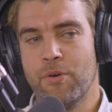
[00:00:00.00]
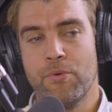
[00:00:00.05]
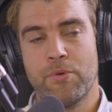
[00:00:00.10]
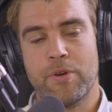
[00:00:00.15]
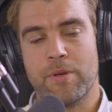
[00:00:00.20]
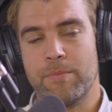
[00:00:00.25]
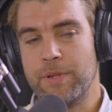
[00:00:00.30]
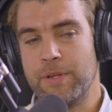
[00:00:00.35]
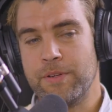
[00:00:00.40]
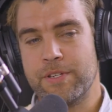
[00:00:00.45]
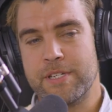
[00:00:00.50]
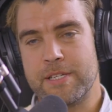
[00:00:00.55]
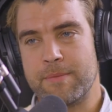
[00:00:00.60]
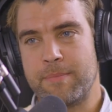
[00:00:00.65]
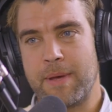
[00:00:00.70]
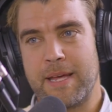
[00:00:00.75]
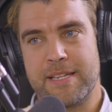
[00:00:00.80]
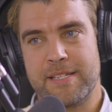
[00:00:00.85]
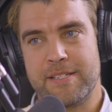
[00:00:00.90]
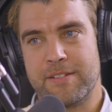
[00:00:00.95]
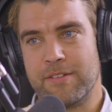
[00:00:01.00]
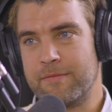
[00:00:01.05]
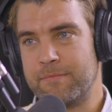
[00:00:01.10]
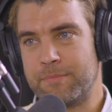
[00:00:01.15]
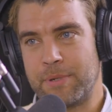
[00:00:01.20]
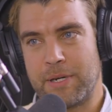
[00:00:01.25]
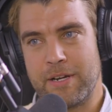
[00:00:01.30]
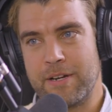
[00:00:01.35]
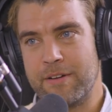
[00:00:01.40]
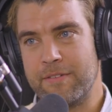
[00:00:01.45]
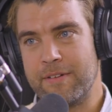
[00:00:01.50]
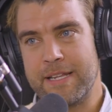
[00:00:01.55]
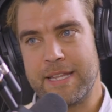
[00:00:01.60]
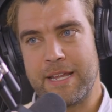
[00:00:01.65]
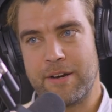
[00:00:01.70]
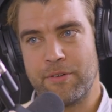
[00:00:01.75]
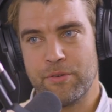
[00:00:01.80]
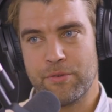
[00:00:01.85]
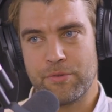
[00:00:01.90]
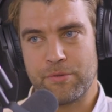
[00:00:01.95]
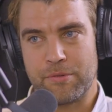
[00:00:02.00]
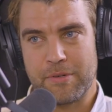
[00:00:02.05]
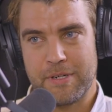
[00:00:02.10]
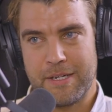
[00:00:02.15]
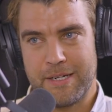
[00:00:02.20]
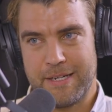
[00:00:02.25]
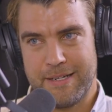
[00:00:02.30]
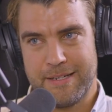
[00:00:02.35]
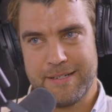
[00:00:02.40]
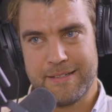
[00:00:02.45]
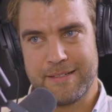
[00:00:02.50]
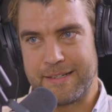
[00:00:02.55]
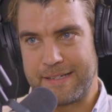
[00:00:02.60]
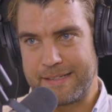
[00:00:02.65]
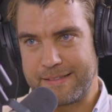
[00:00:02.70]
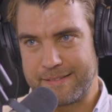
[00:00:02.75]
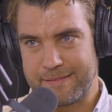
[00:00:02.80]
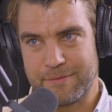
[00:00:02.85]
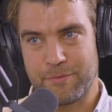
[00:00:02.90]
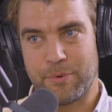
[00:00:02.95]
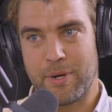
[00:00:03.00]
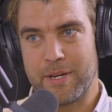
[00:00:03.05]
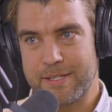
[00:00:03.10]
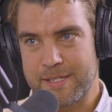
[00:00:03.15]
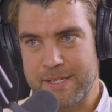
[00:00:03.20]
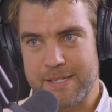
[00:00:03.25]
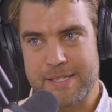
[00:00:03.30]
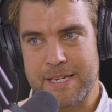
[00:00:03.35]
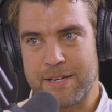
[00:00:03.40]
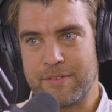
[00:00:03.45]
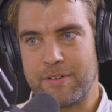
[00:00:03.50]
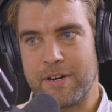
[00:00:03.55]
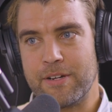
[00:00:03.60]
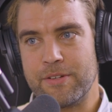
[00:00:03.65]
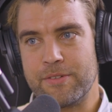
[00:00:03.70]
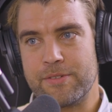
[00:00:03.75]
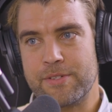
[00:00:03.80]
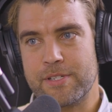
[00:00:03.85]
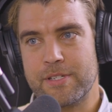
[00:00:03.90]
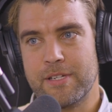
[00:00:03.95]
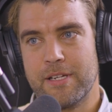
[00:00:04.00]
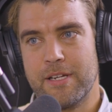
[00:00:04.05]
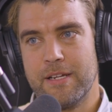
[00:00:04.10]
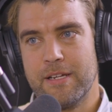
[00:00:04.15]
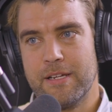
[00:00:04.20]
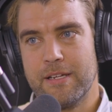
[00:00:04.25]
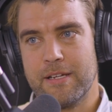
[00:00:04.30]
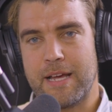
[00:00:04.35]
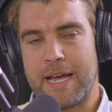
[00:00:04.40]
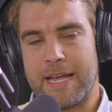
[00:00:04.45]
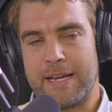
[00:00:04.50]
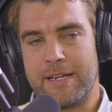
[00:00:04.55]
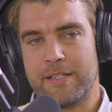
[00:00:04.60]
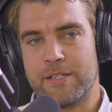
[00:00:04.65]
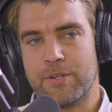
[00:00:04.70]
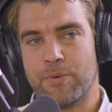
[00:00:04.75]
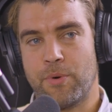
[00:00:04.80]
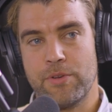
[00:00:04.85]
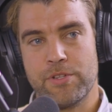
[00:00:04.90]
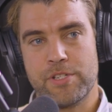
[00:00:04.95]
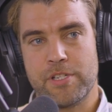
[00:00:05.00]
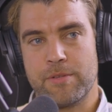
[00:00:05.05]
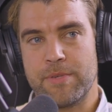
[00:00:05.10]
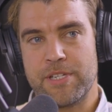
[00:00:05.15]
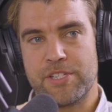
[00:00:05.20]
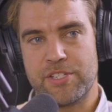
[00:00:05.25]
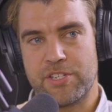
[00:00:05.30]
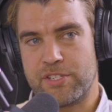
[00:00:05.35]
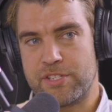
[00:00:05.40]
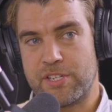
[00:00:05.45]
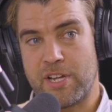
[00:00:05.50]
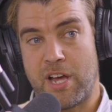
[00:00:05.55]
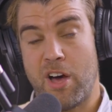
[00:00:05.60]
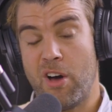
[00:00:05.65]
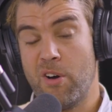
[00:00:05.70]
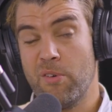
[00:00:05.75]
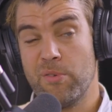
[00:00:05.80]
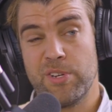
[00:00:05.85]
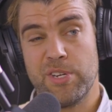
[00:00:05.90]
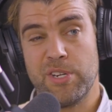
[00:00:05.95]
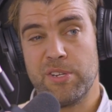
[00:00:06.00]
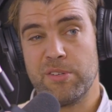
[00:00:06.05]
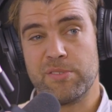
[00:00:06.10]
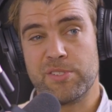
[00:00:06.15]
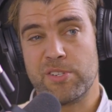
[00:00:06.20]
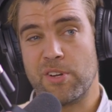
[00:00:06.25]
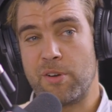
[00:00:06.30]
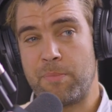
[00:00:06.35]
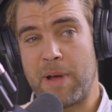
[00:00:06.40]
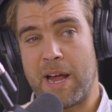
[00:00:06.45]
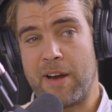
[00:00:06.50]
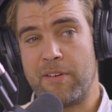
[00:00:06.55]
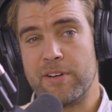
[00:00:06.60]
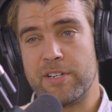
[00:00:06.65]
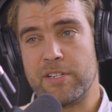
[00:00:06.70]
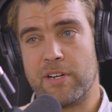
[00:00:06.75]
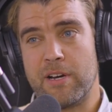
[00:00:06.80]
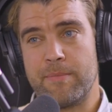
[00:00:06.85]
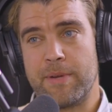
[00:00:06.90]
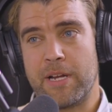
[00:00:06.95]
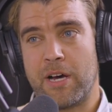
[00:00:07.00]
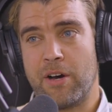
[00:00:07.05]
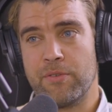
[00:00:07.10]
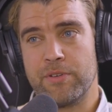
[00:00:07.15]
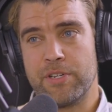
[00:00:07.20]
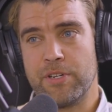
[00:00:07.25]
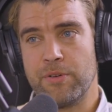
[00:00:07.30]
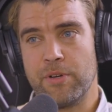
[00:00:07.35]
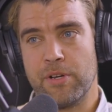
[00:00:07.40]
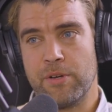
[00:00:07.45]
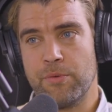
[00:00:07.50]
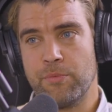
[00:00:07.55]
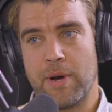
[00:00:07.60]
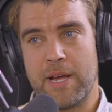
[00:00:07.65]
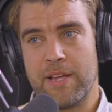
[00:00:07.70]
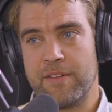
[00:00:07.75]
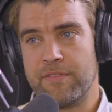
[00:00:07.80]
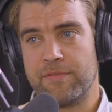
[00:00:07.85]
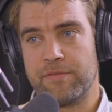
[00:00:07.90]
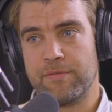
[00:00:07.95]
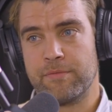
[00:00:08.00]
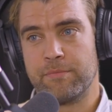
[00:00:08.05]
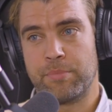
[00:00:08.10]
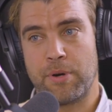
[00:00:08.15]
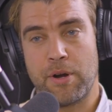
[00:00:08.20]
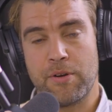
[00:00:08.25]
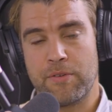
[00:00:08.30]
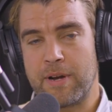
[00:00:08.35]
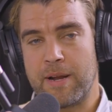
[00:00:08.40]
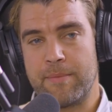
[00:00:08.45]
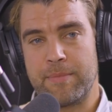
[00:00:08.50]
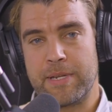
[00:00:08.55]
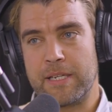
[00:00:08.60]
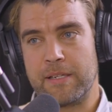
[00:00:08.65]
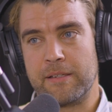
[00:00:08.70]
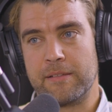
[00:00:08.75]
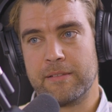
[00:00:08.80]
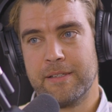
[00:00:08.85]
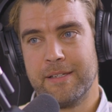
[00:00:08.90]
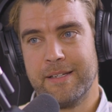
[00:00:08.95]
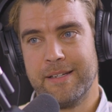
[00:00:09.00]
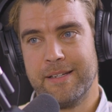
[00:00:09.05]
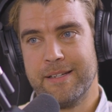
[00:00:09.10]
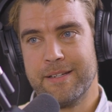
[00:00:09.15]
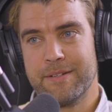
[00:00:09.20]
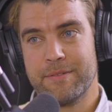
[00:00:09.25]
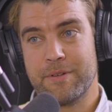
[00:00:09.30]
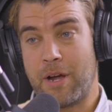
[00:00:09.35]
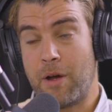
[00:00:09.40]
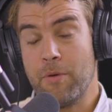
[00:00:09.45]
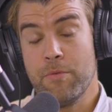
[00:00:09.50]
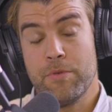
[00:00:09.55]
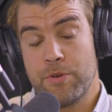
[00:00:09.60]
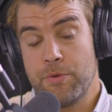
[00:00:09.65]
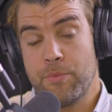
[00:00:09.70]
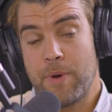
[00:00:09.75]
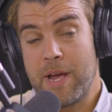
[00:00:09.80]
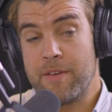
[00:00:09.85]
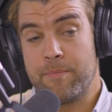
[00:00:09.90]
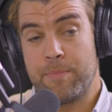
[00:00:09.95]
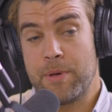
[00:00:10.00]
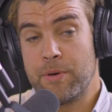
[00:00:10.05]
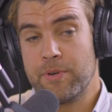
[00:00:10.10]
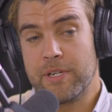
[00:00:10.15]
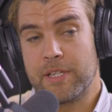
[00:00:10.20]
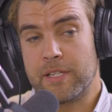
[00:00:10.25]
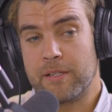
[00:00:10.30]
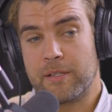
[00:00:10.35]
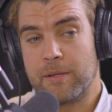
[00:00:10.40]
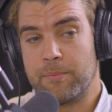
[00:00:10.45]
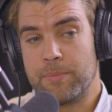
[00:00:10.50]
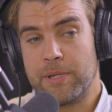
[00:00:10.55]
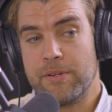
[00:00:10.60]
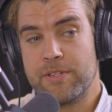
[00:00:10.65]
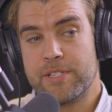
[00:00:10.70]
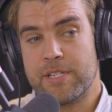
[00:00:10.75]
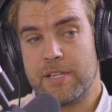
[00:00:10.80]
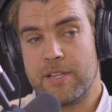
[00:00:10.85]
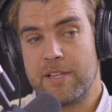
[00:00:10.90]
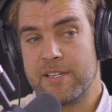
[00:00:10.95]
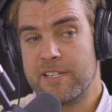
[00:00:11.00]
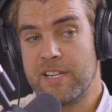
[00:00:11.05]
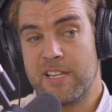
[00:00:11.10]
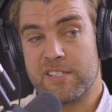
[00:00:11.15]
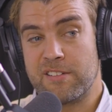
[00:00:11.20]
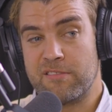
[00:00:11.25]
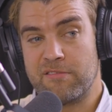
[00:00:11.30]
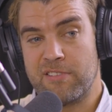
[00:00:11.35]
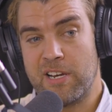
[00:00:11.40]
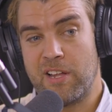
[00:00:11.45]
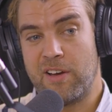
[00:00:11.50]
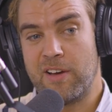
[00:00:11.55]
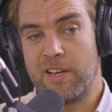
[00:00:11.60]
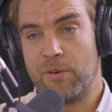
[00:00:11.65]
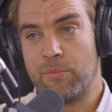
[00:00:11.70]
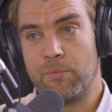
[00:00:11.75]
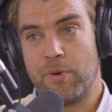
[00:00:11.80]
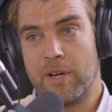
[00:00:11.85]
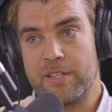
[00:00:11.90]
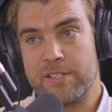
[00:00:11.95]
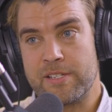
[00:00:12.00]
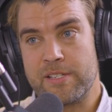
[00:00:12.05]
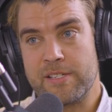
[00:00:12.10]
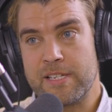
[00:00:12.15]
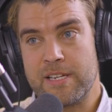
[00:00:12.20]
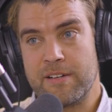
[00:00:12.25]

all computers are based on binary. They're all like ones and zeros. And quantum is just a whole new sort of paradigm, a whole new way of programming, a whole new way of building a computer that doesn't rely on ones and